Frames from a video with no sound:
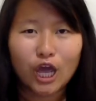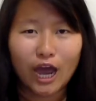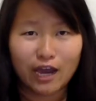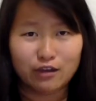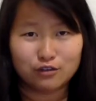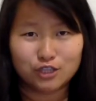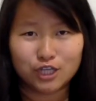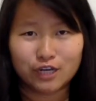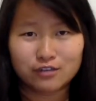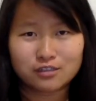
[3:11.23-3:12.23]
aisle
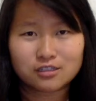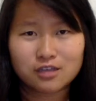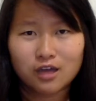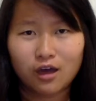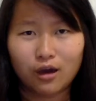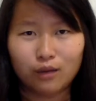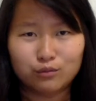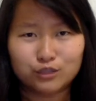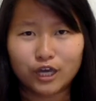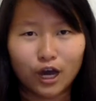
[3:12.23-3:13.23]
chairs
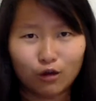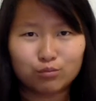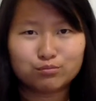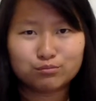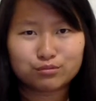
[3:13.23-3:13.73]
to help